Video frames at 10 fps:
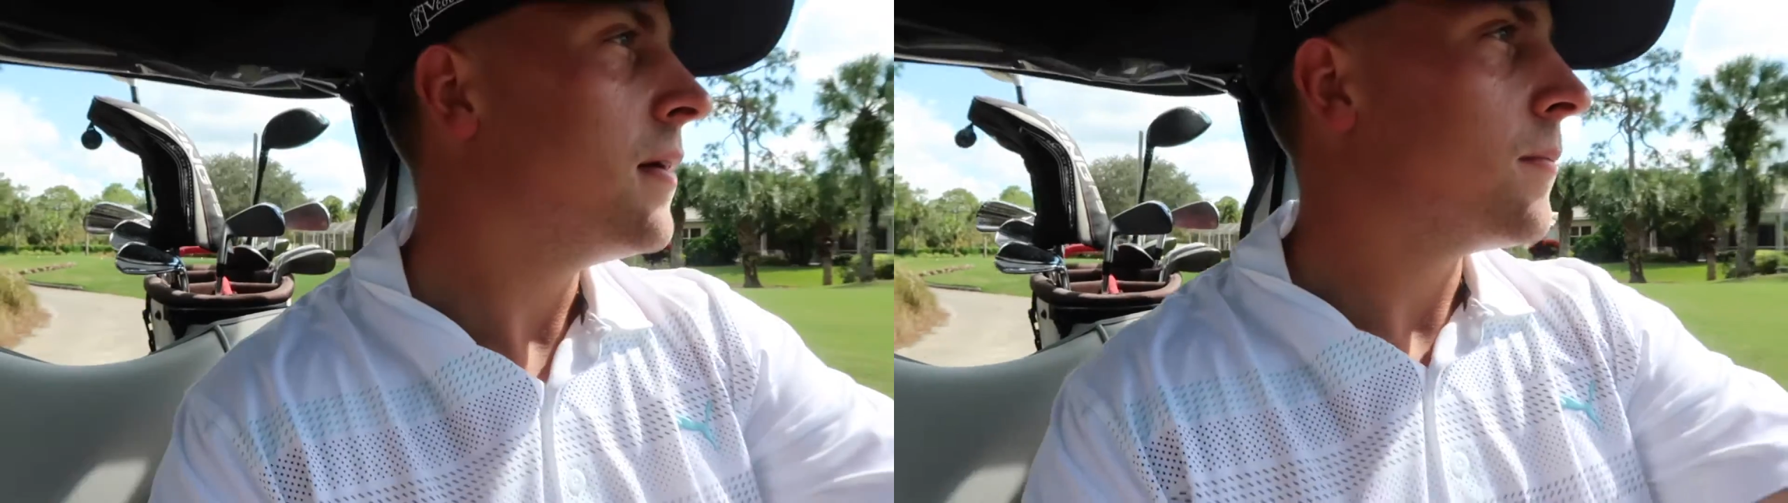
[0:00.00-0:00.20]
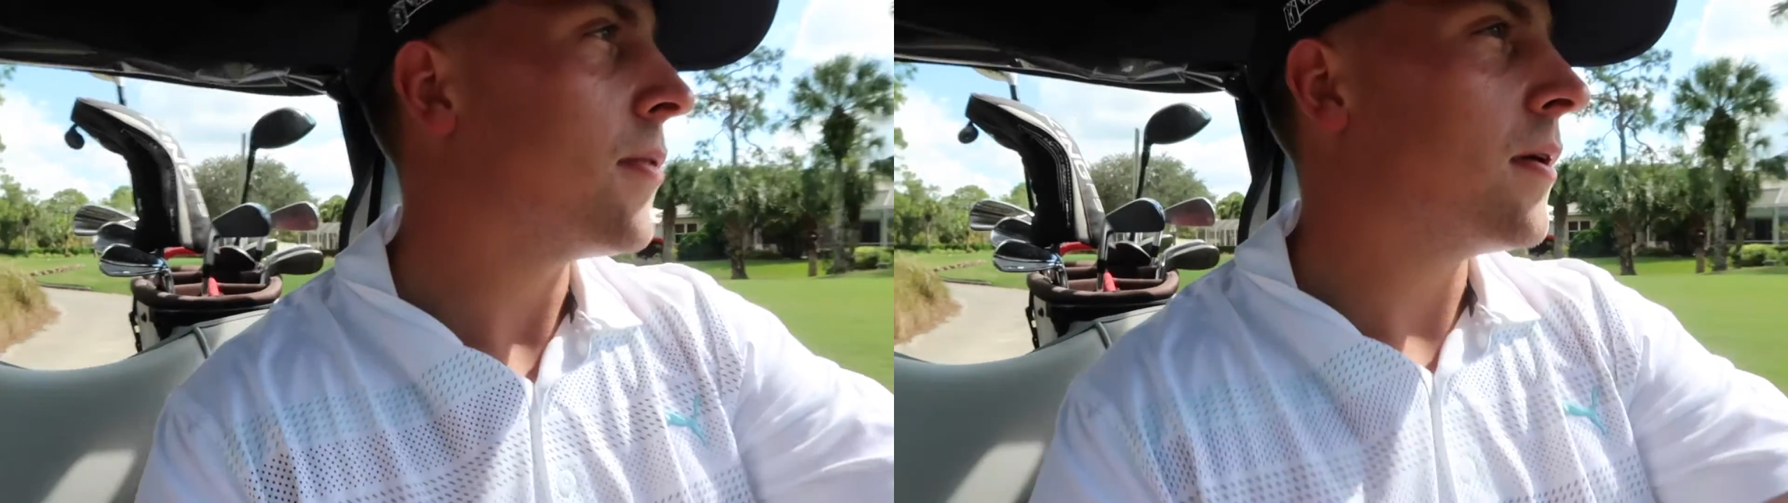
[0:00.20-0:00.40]

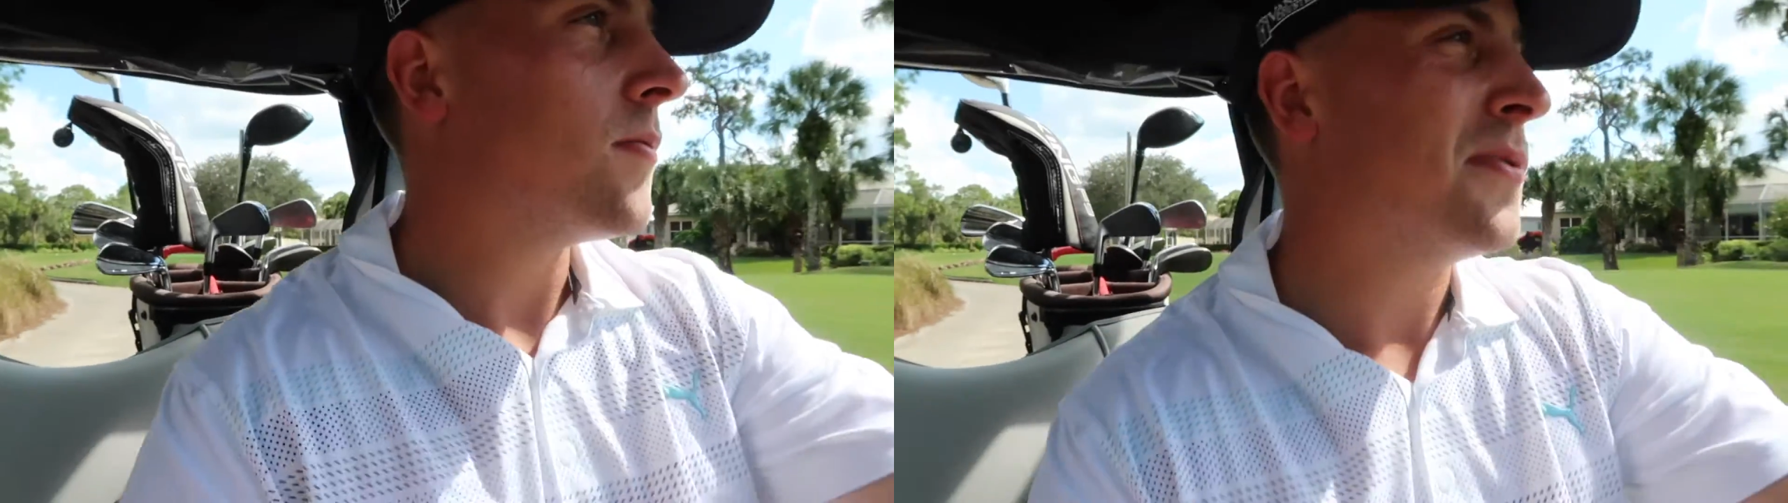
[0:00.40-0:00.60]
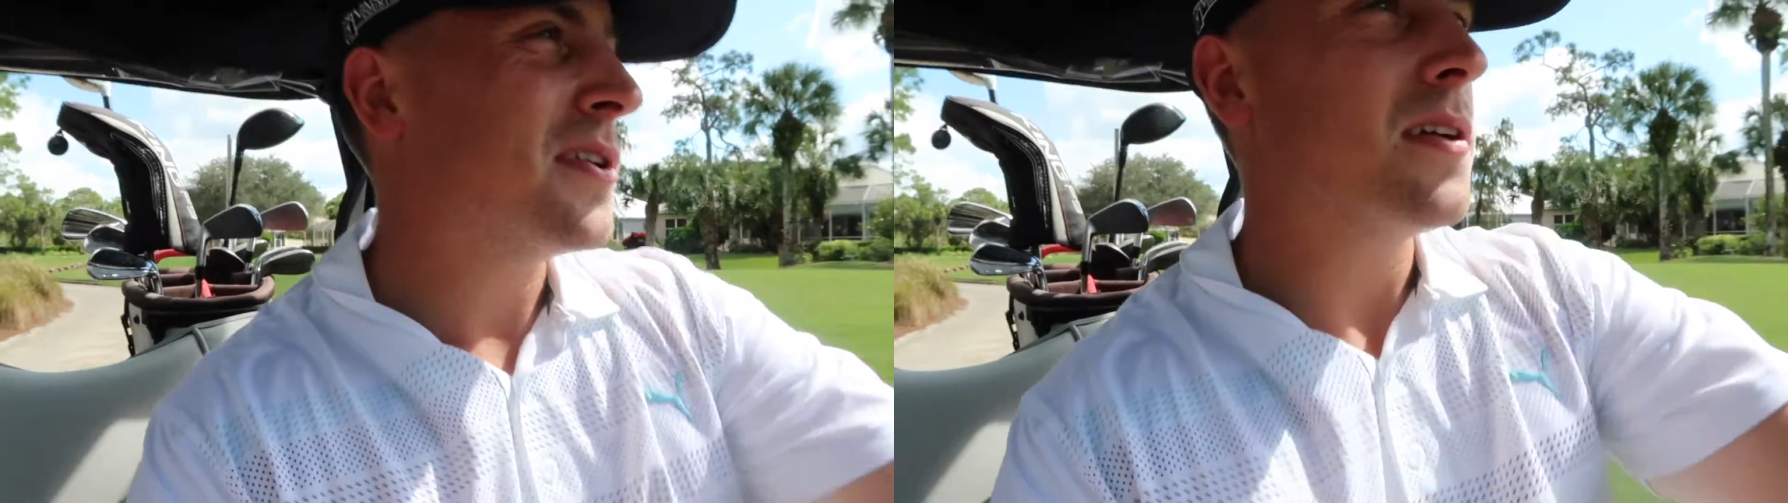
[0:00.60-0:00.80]

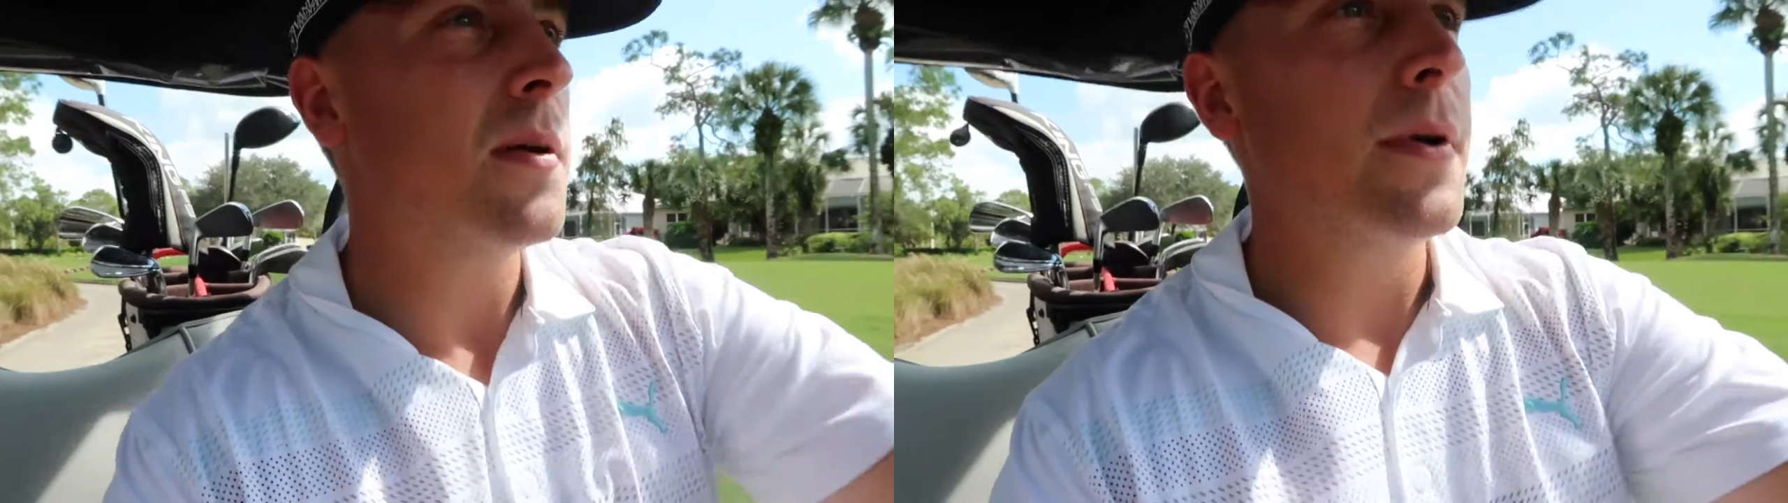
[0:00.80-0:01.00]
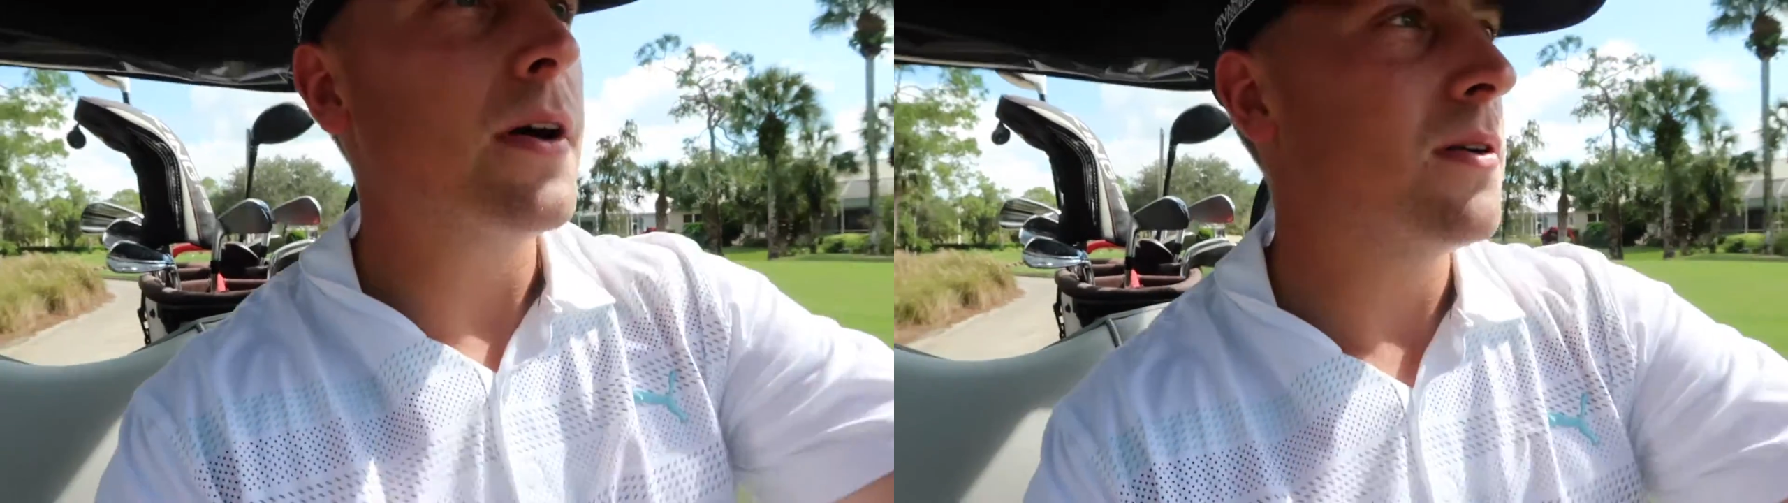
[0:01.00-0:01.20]
probably
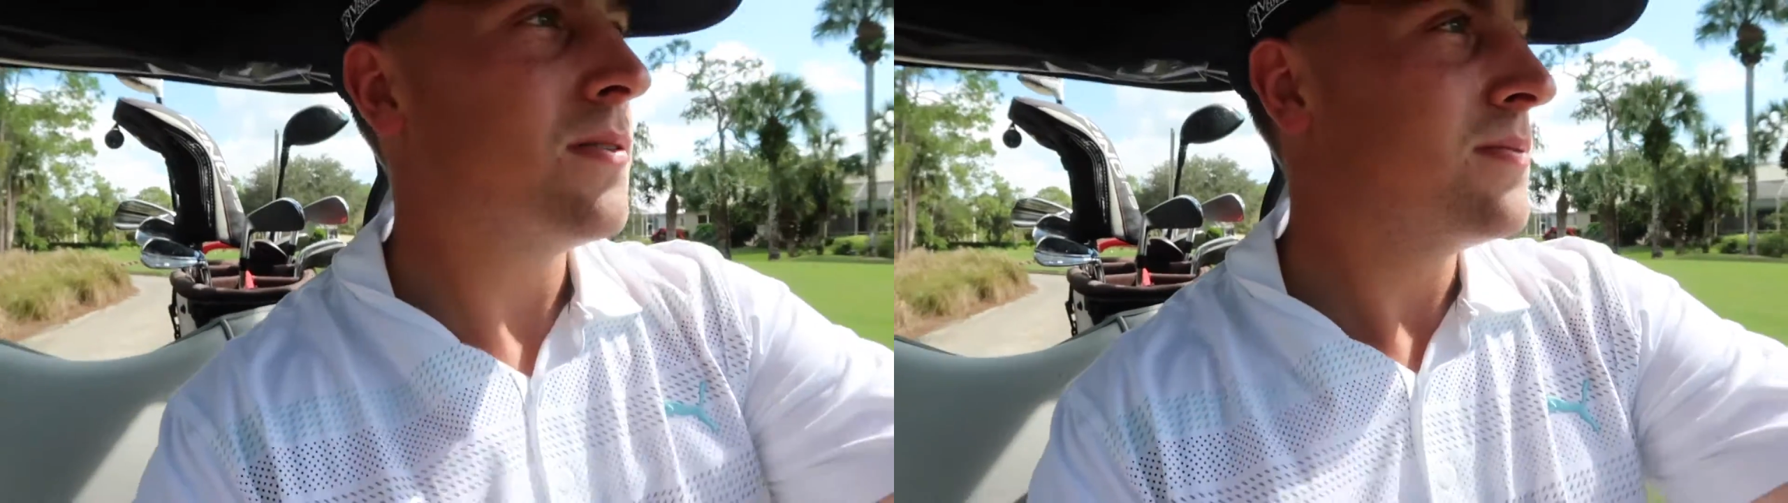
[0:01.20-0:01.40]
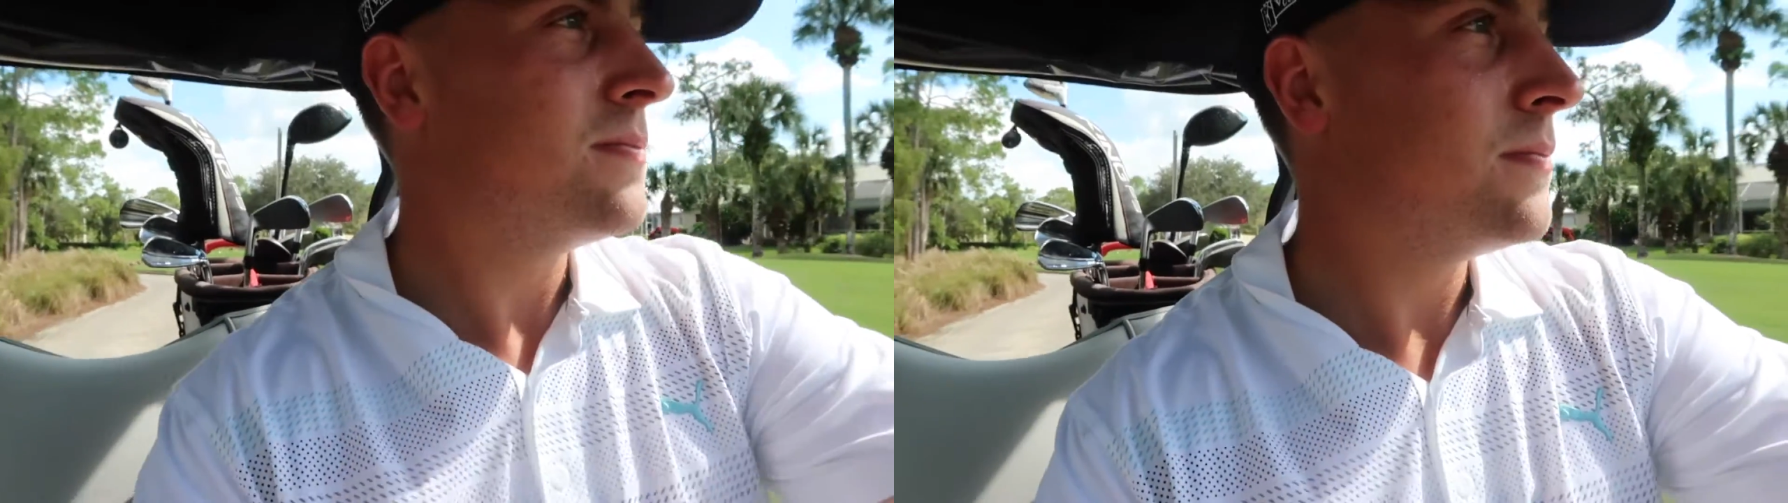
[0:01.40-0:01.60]
about,